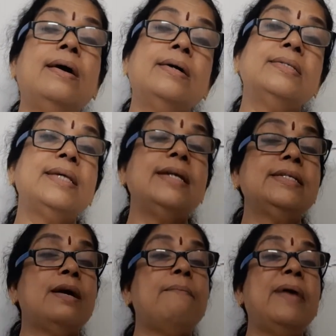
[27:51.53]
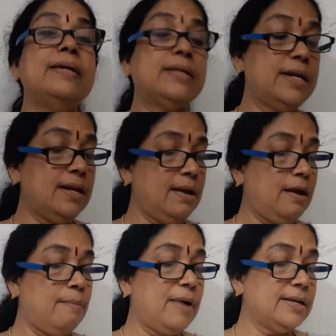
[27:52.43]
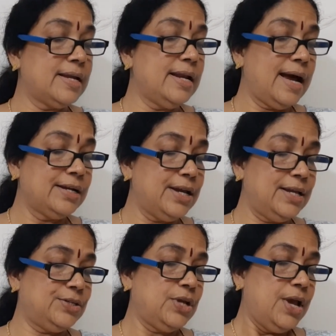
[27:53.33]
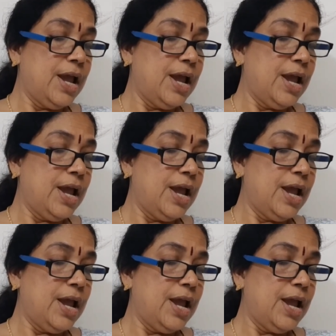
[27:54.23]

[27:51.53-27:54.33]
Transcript: send bulky luggage,